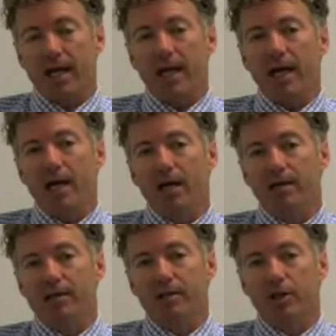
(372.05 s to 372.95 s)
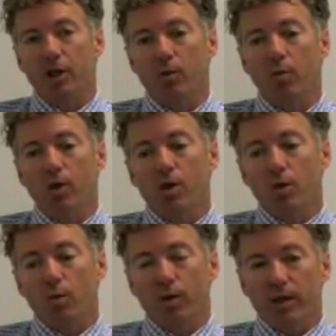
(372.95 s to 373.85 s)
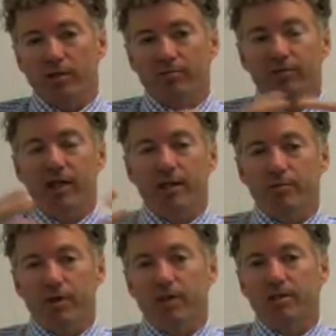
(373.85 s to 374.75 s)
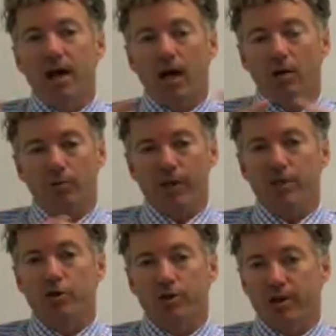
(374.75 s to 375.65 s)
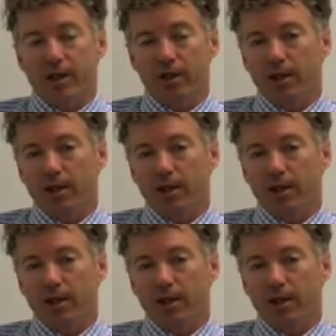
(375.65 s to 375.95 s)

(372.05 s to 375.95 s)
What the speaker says: And, you know, we inflamed an entire region there,